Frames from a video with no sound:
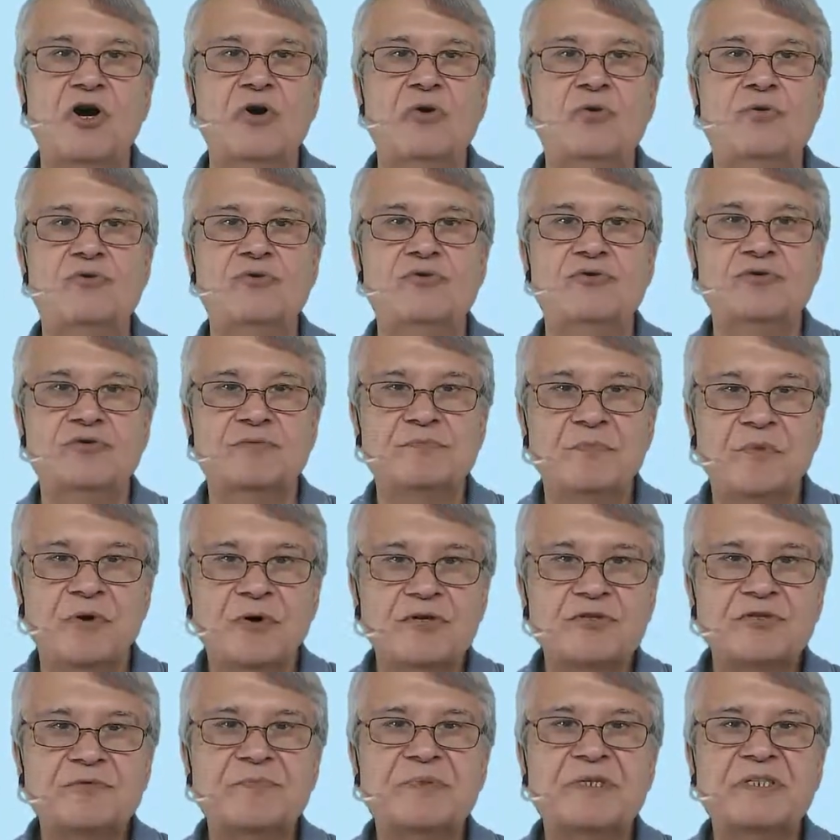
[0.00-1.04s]
whose
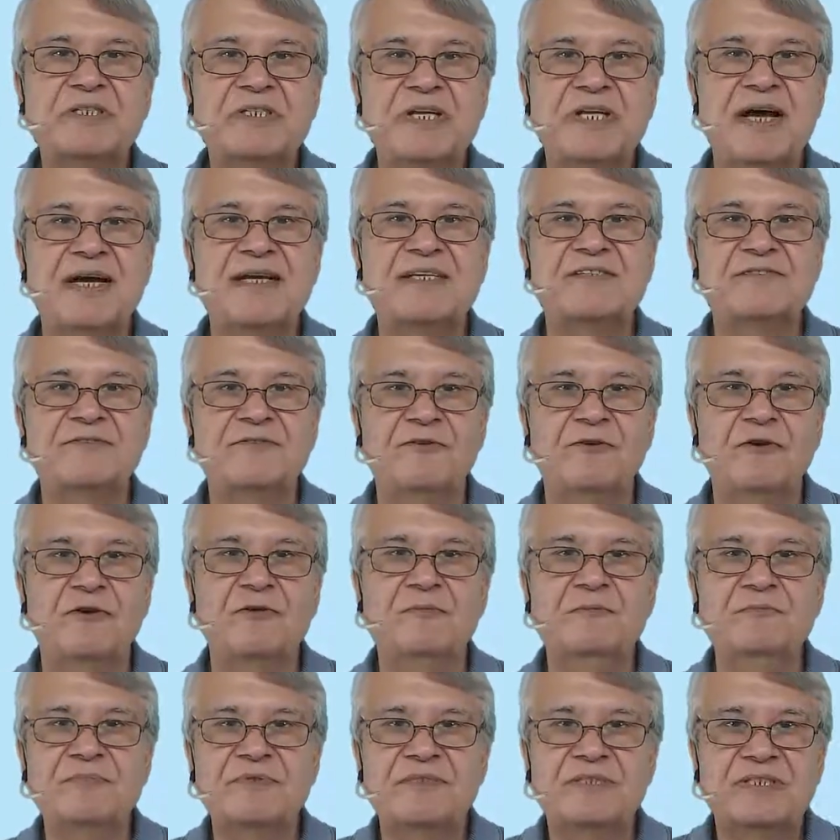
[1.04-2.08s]
most precise
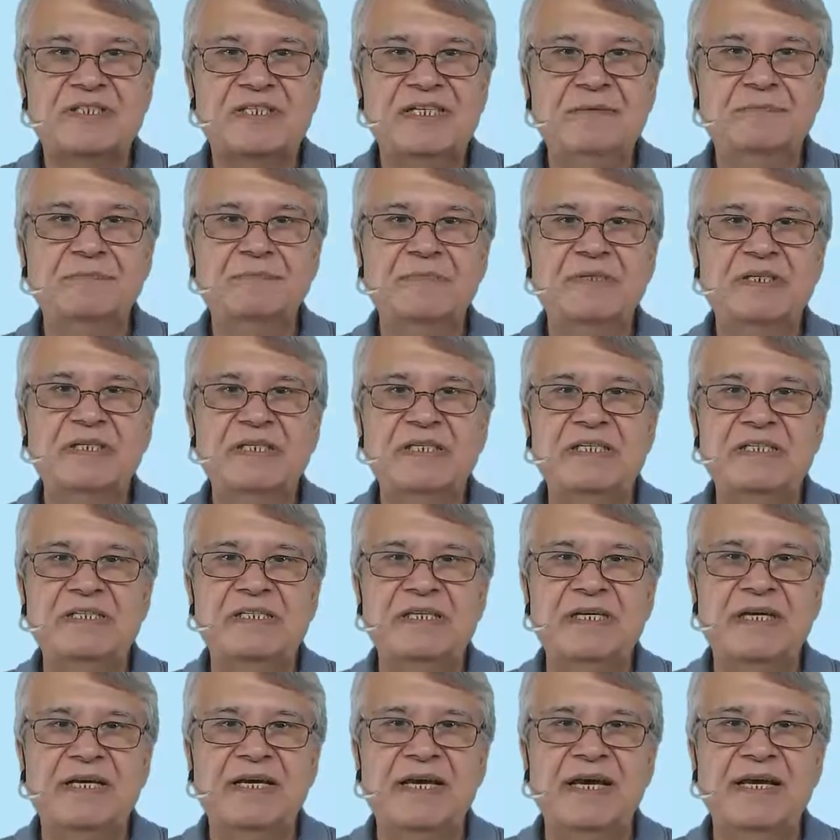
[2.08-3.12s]
form simply
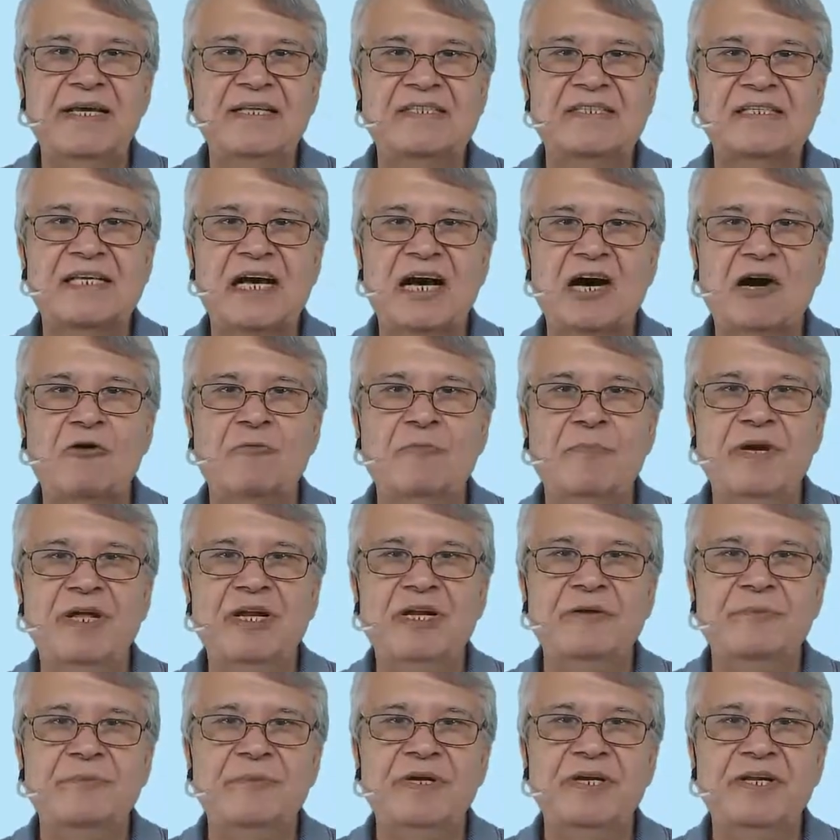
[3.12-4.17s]
indicates how
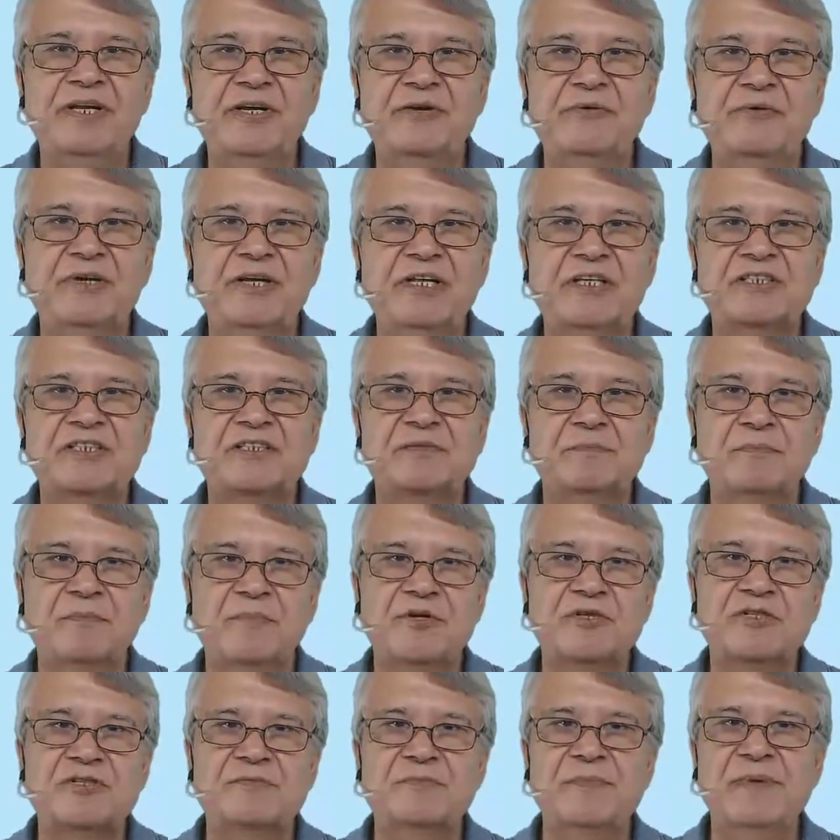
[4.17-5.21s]
many beat units
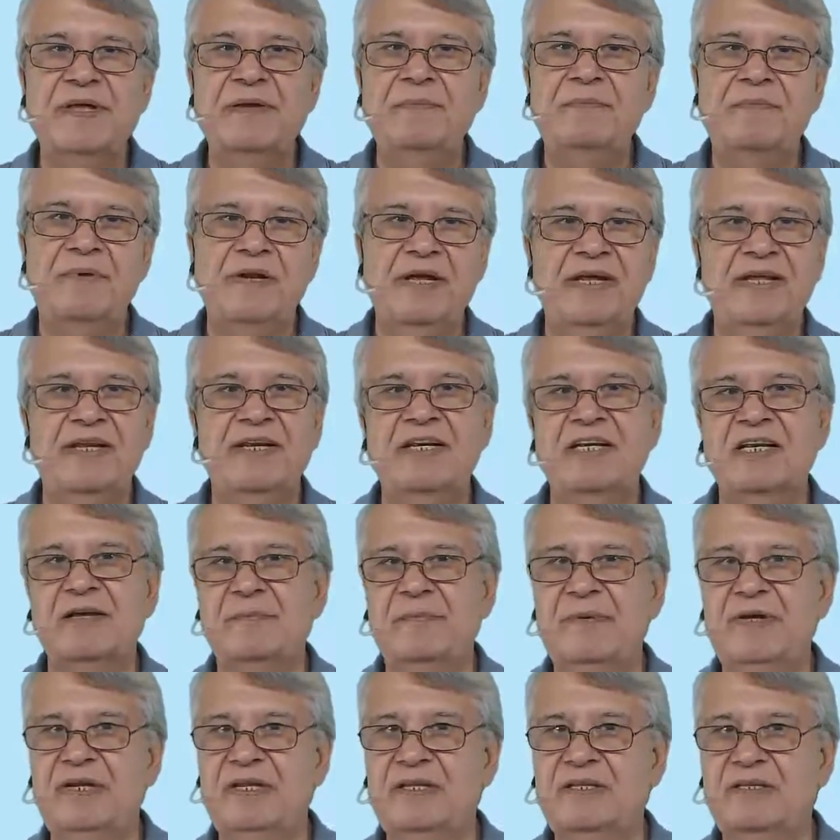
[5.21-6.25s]
must be played in a
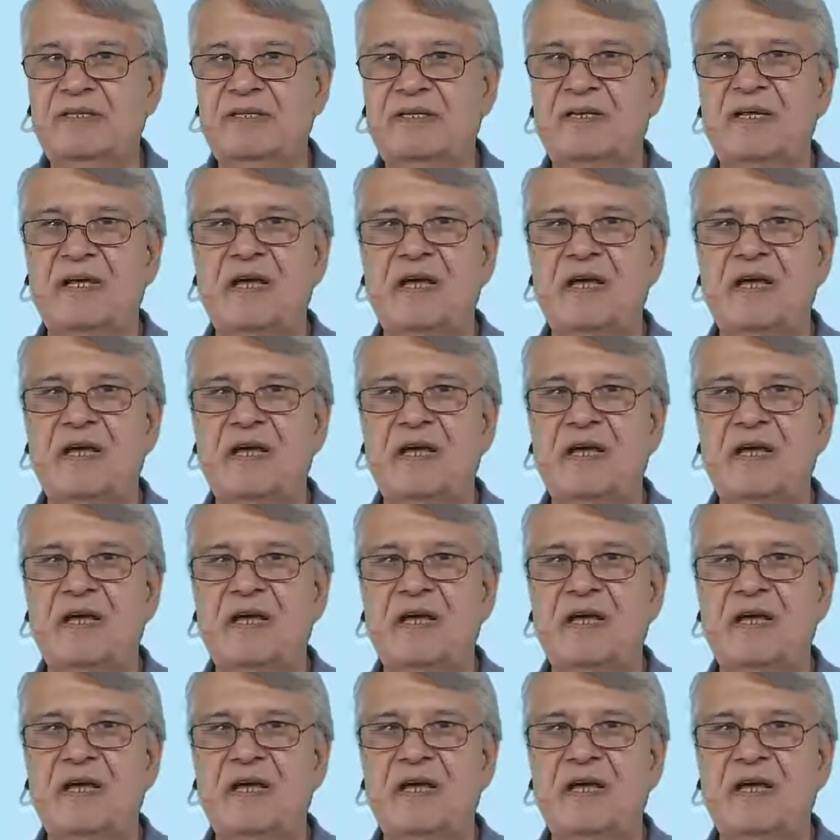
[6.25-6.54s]
minute,